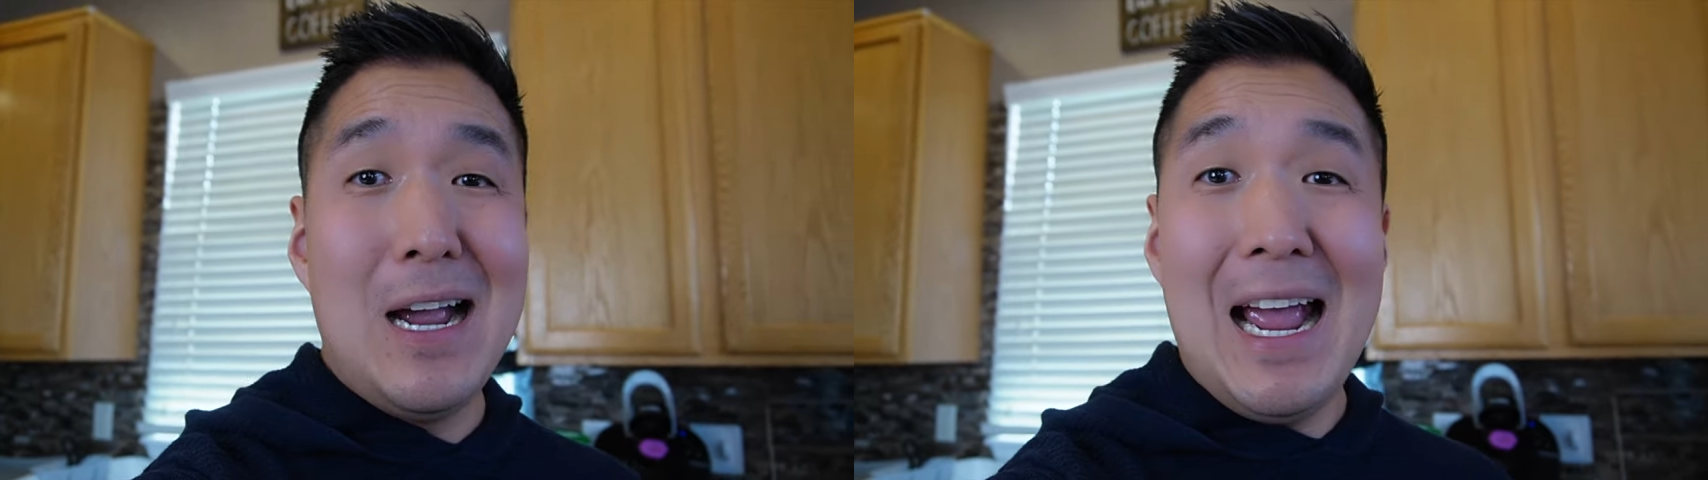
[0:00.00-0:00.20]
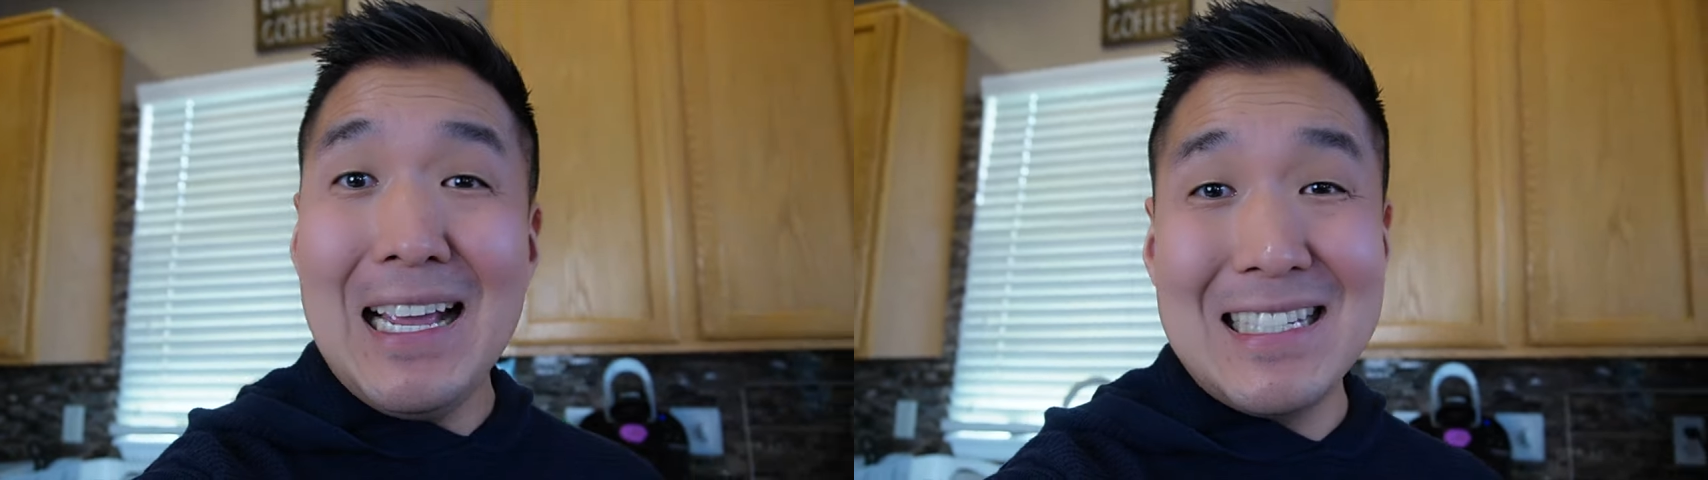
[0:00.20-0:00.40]

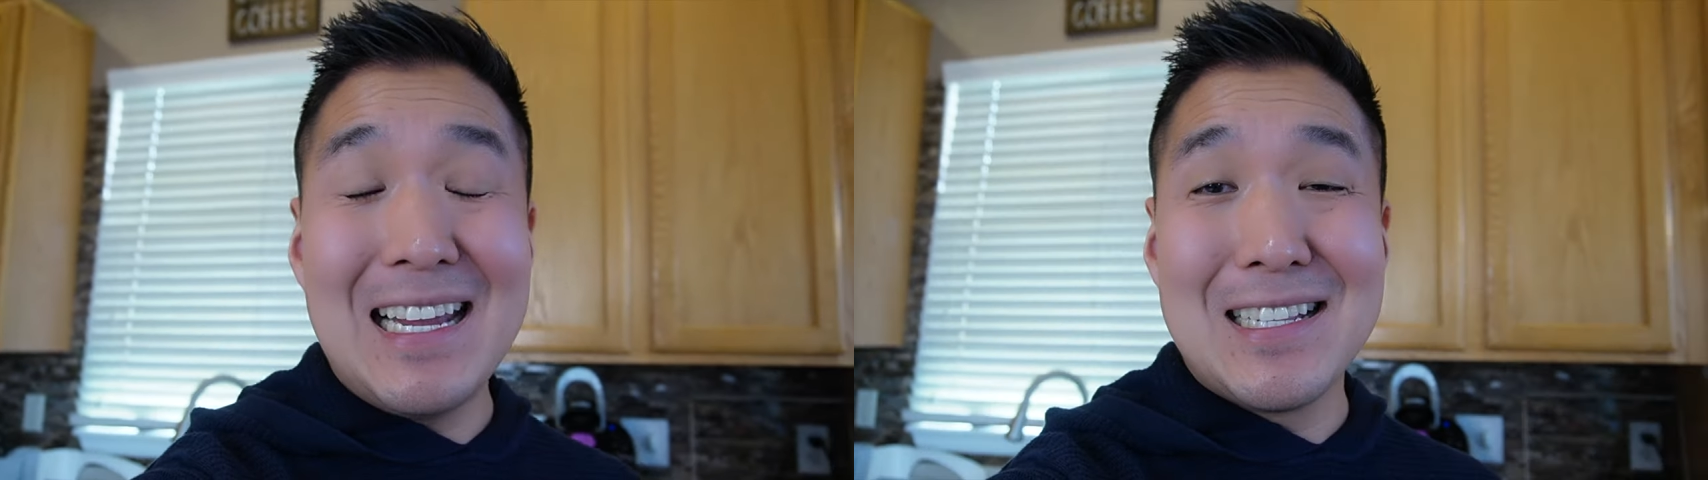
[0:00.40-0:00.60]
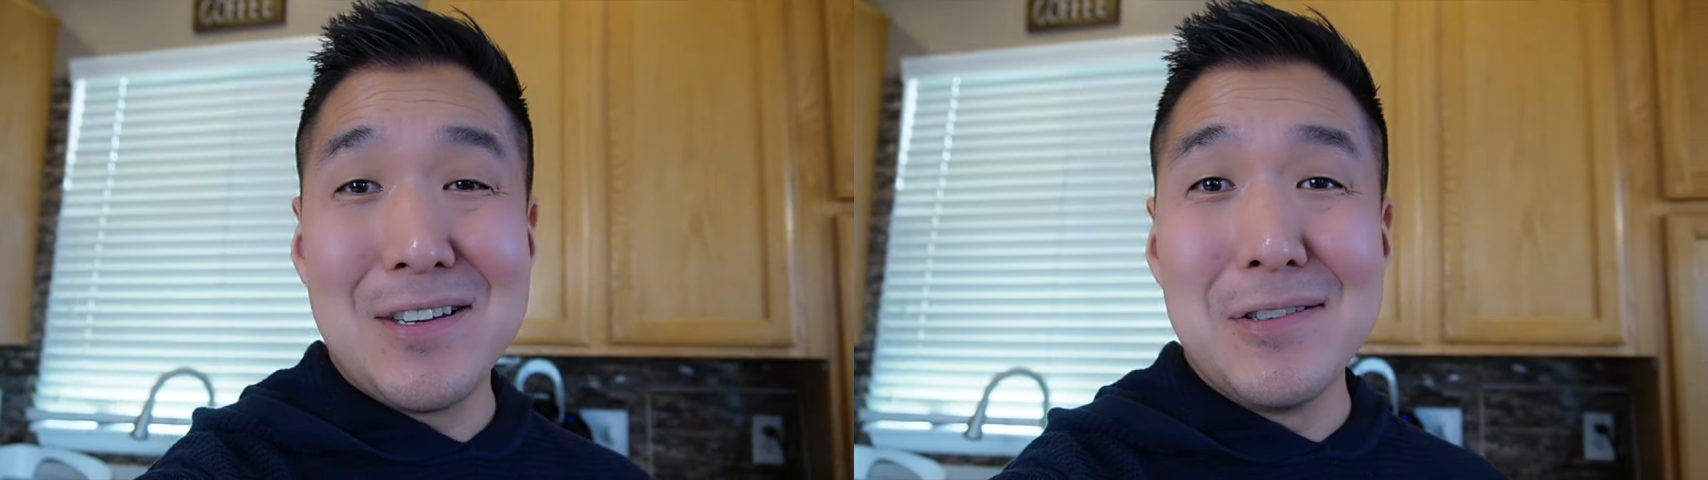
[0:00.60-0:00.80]
as he
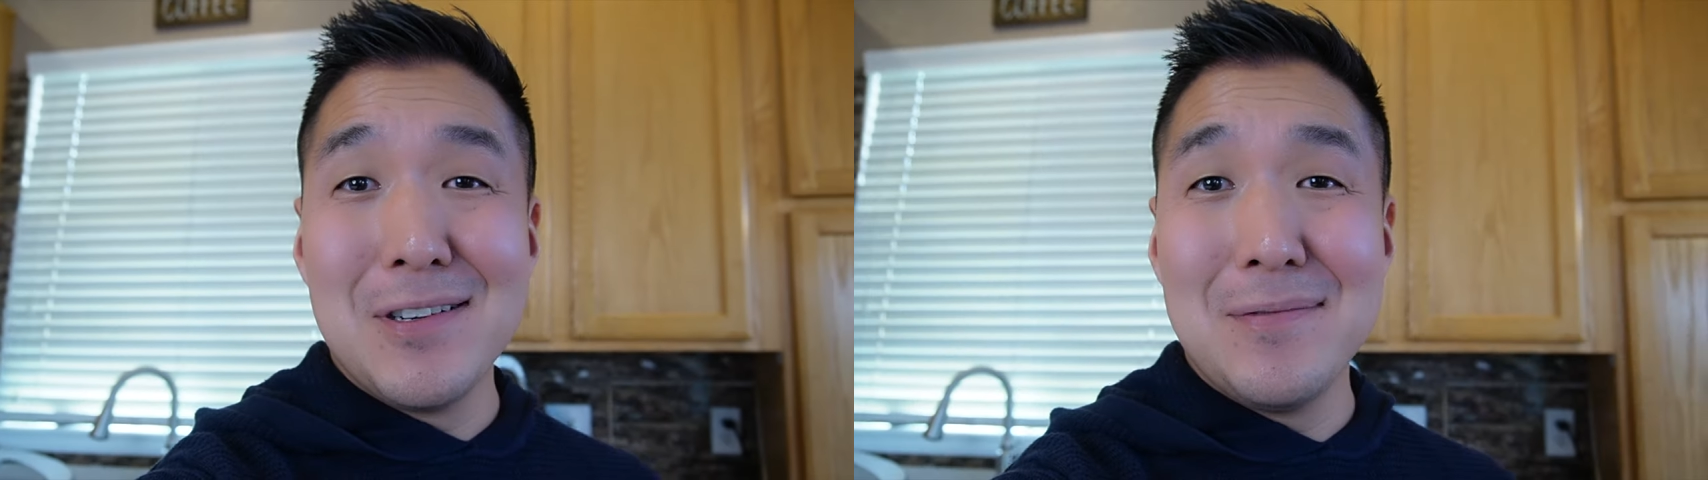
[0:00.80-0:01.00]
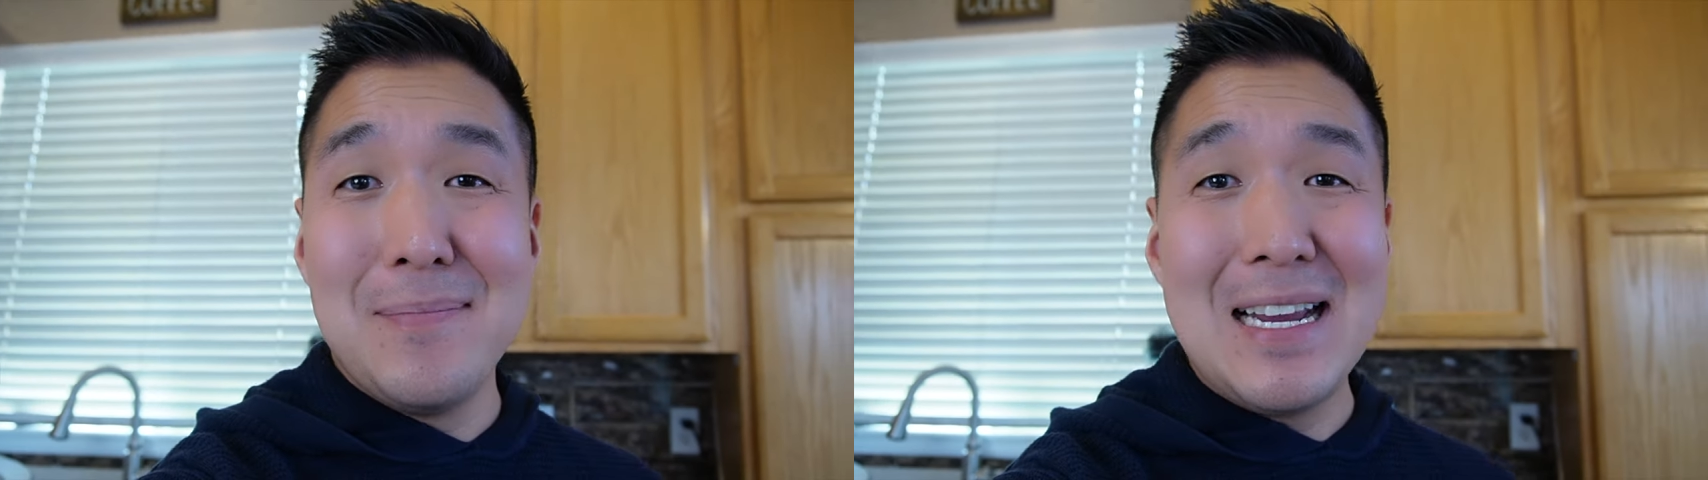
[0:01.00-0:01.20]
gets
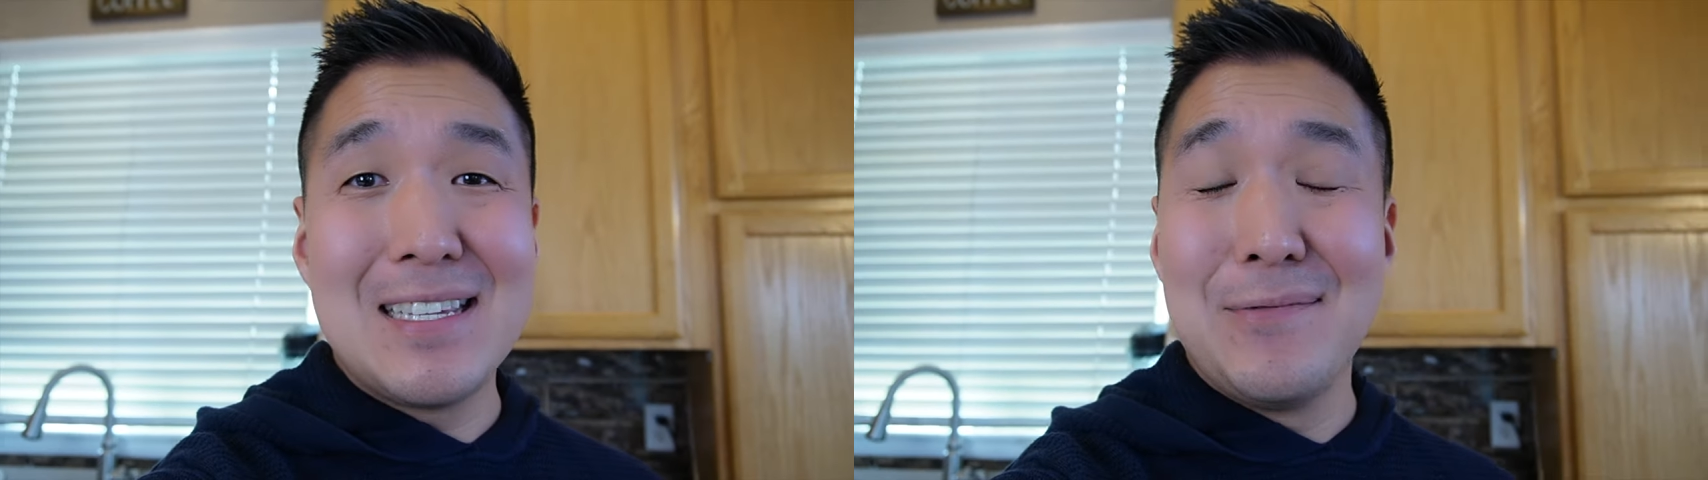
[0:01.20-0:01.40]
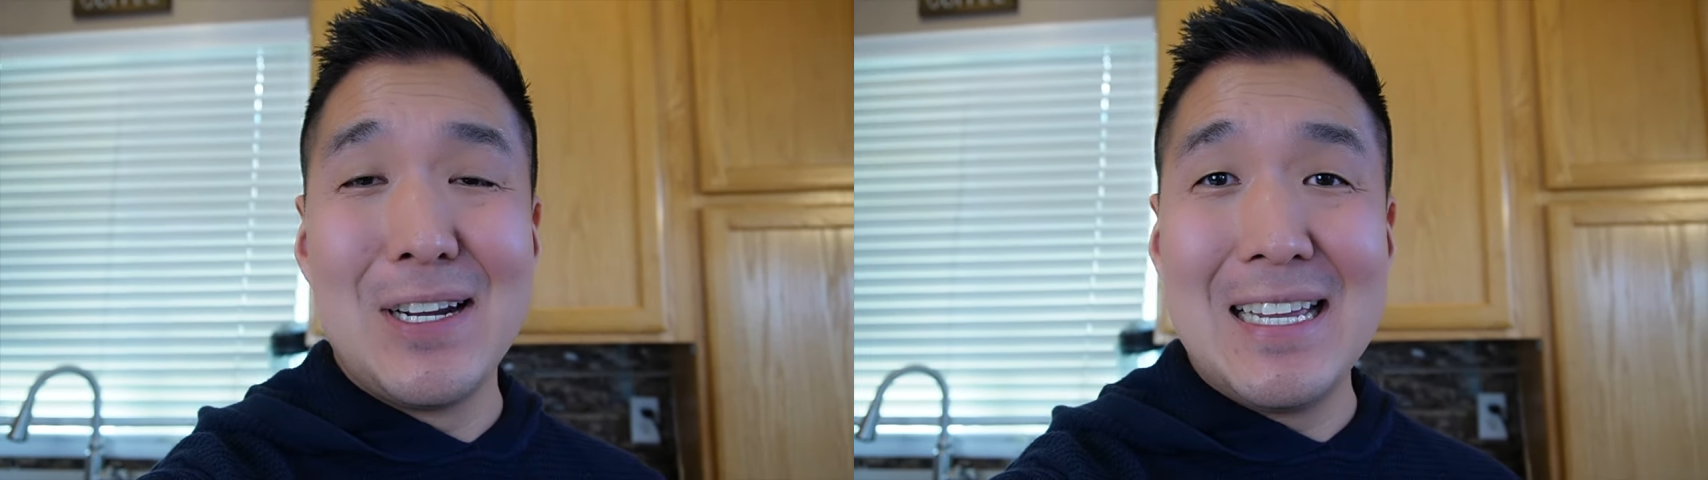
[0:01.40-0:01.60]
older
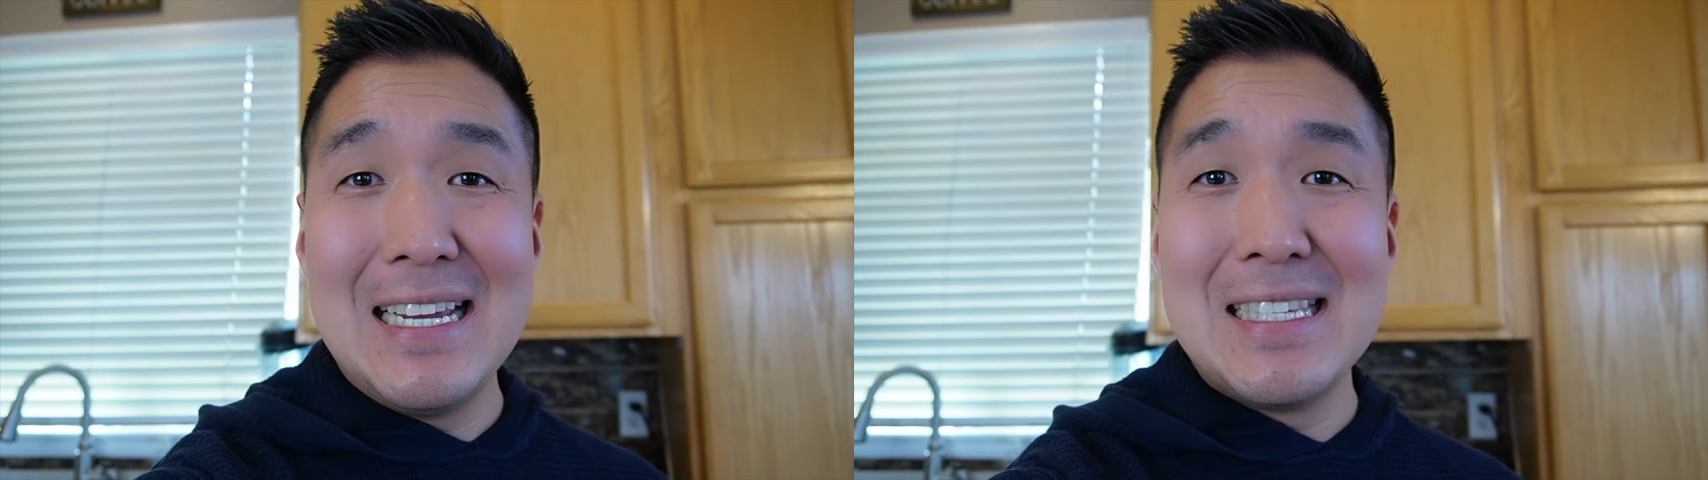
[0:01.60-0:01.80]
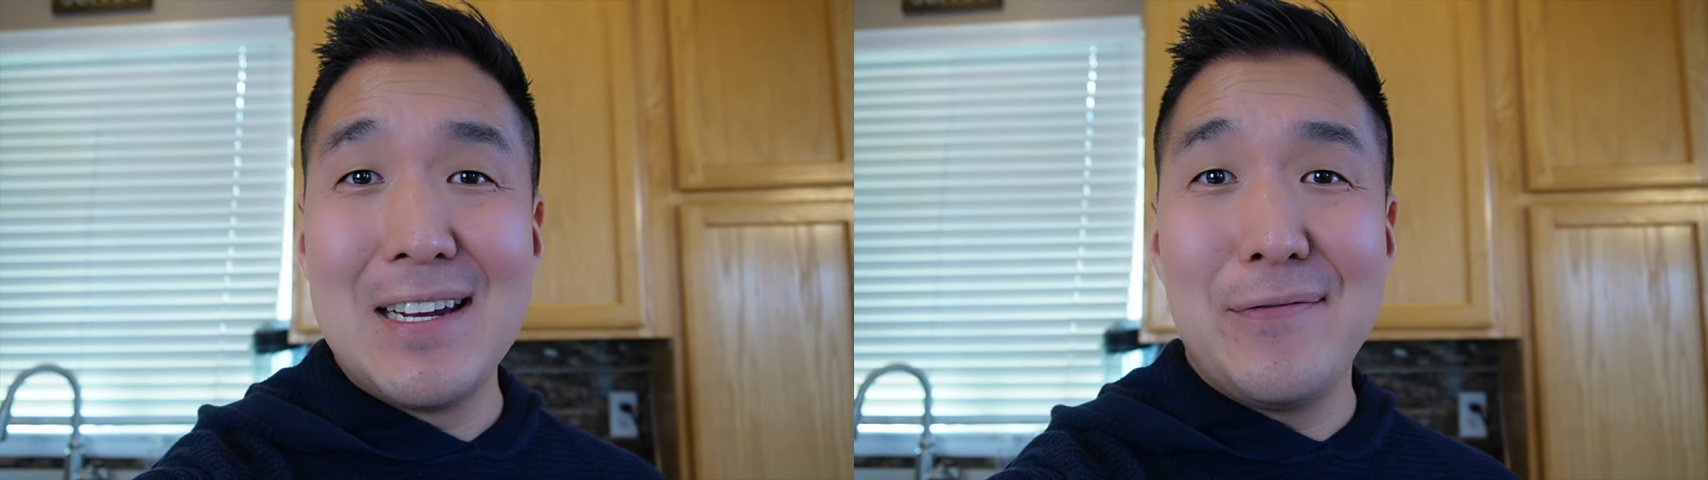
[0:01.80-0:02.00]
makes it really
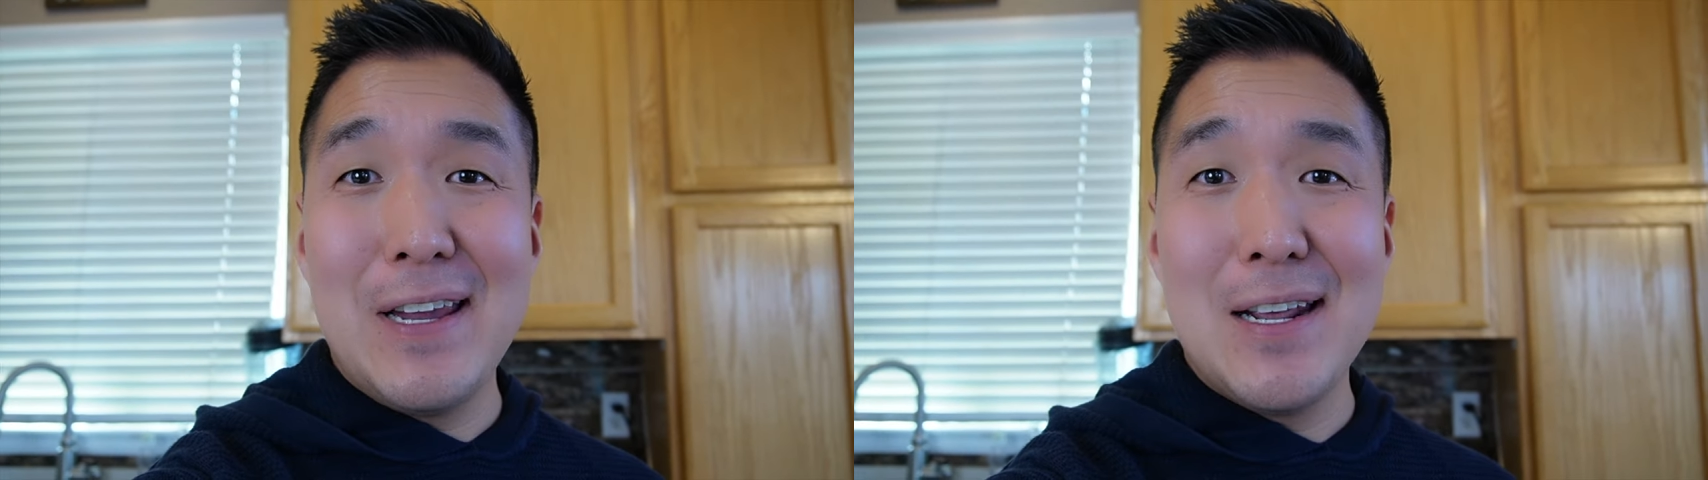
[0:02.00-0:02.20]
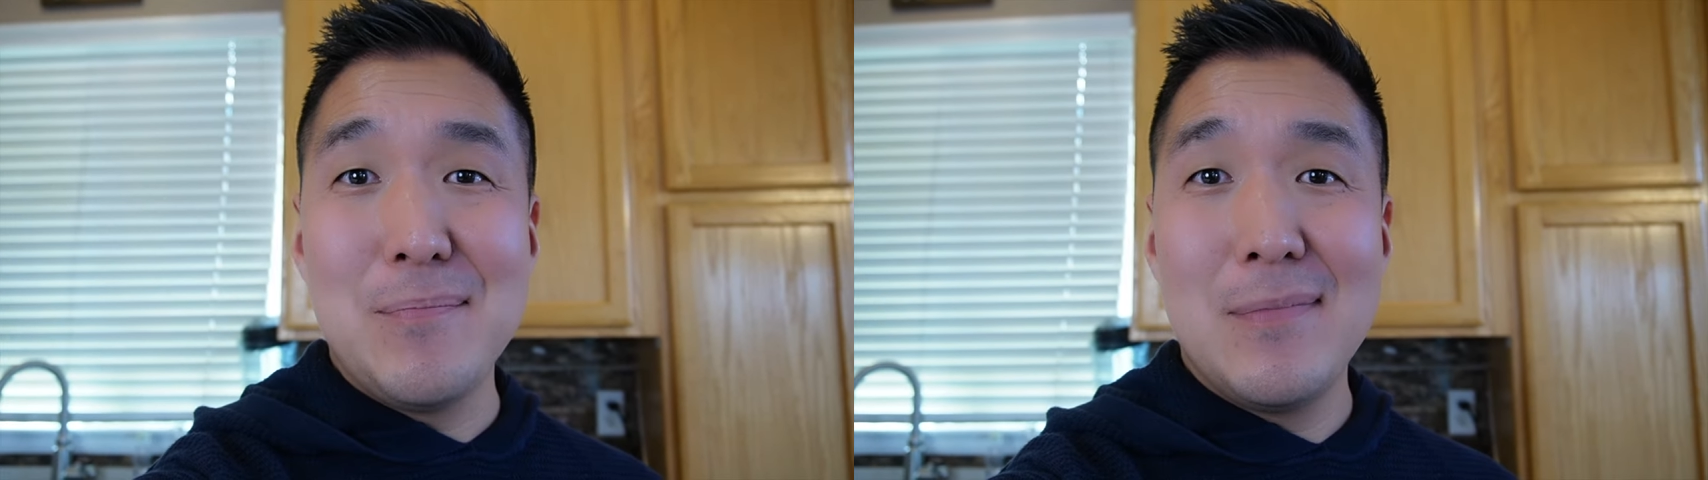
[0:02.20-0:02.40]
easy to feed him.